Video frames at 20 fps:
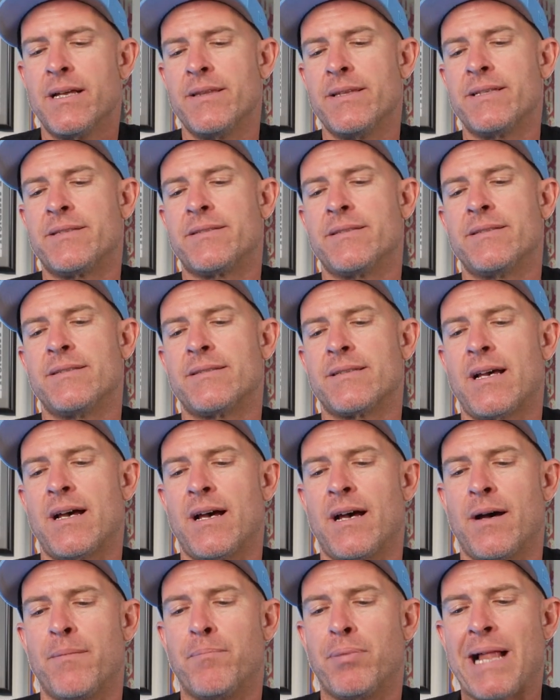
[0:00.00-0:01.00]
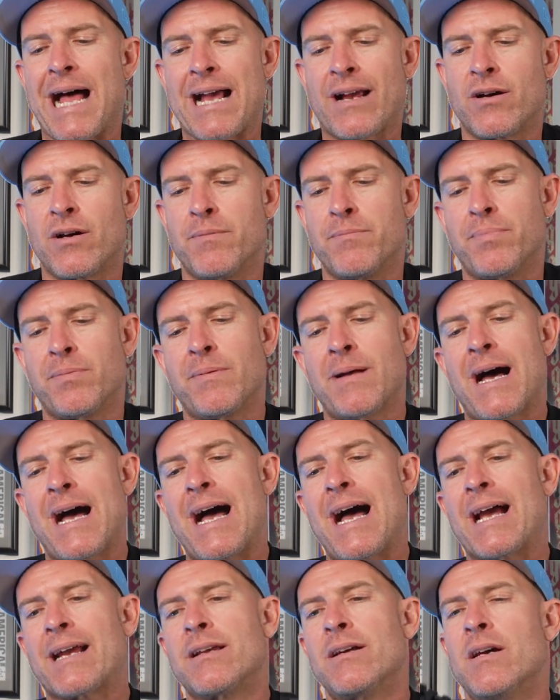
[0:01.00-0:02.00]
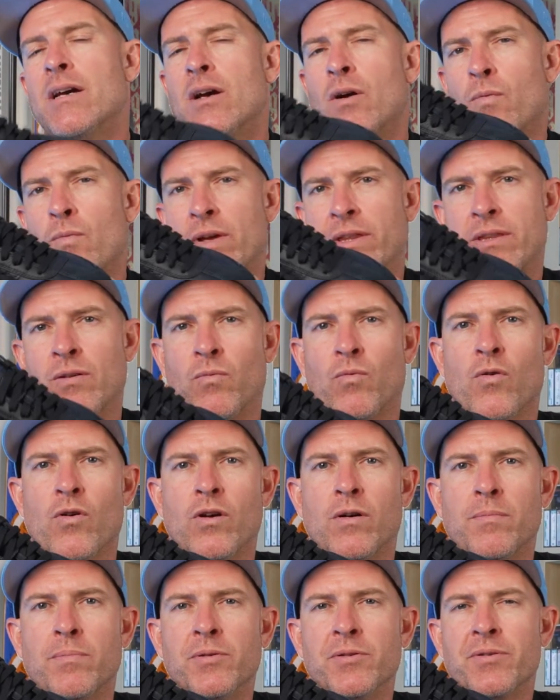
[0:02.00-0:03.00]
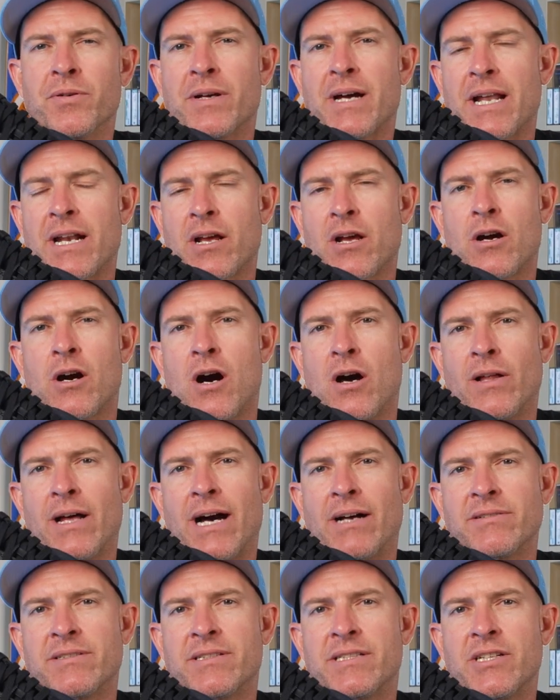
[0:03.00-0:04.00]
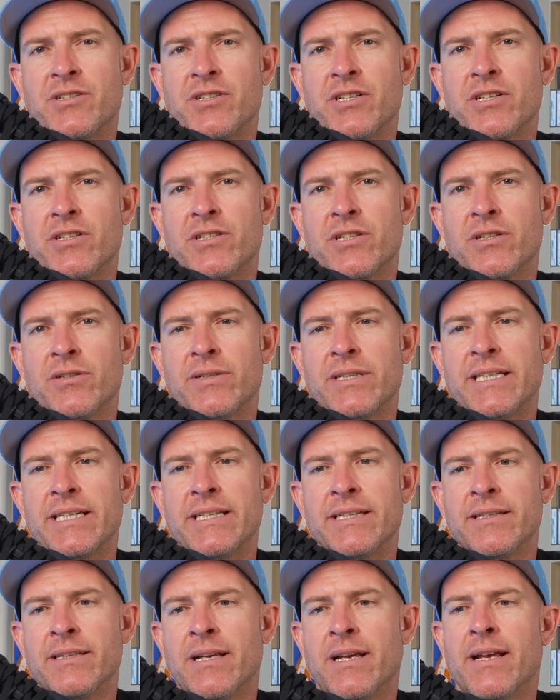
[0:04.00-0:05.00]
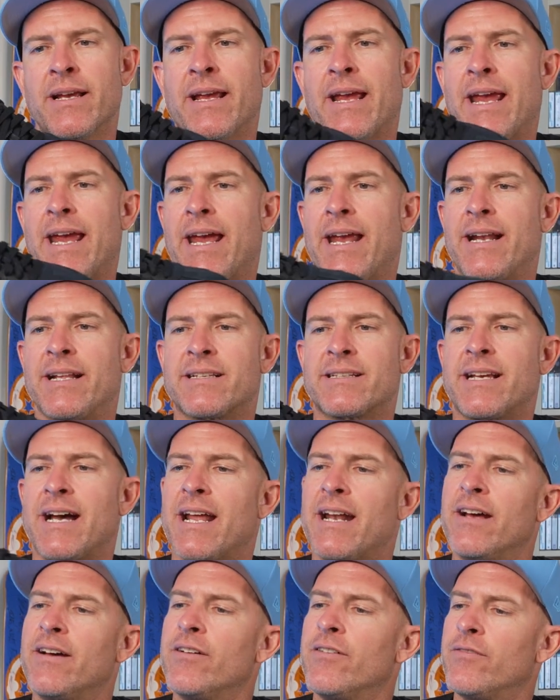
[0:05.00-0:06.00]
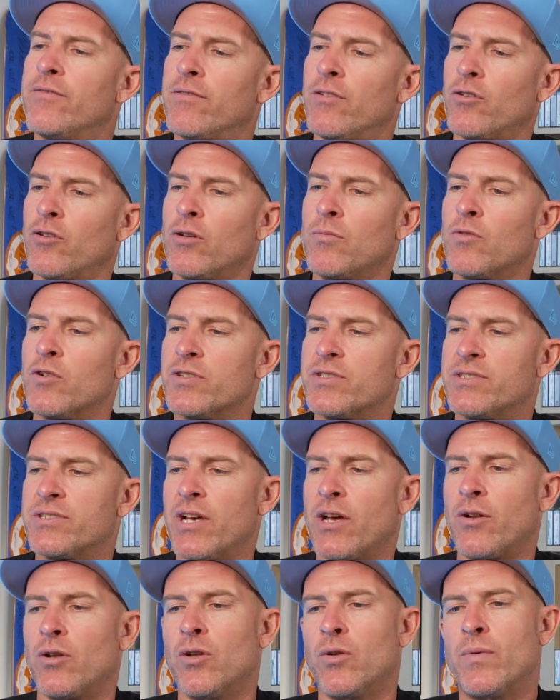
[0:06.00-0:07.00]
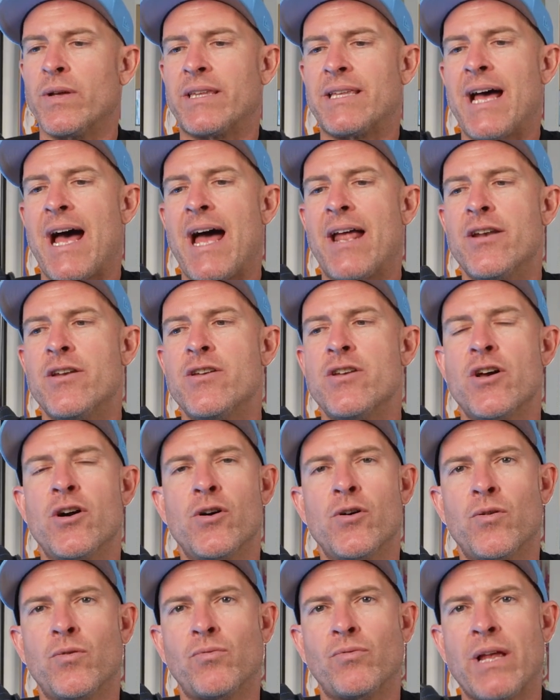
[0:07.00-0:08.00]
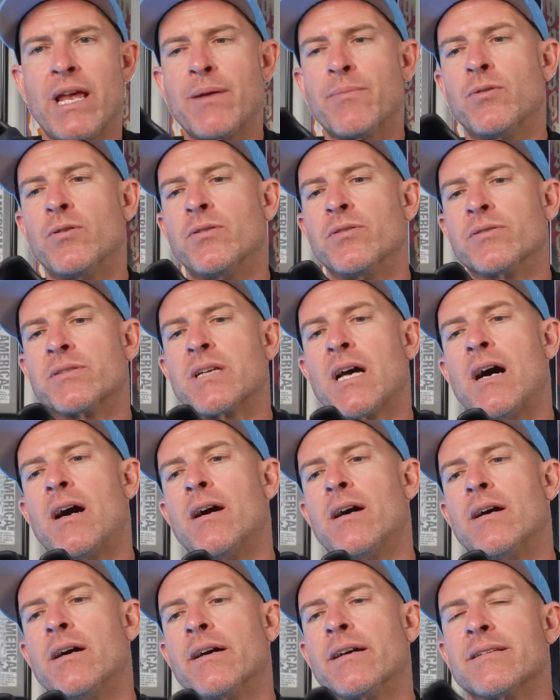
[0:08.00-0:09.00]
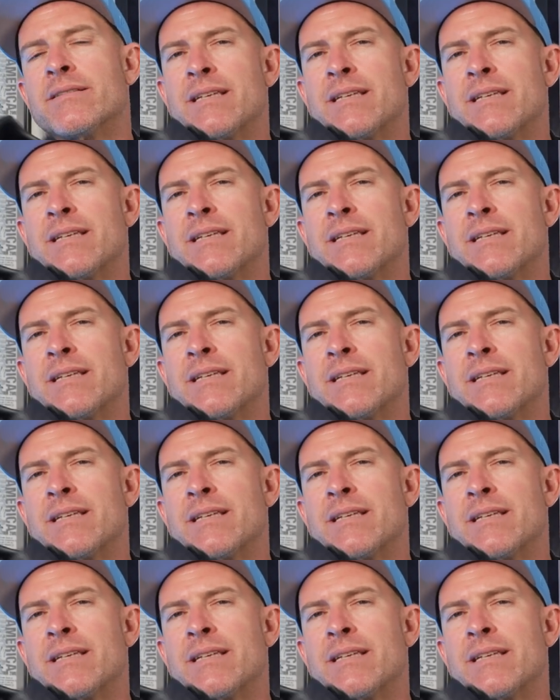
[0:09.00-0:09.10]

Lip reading: This is black on black with the royal blue kind of call out stitching to it. And it's kind of a little more subtle with that no label tongue.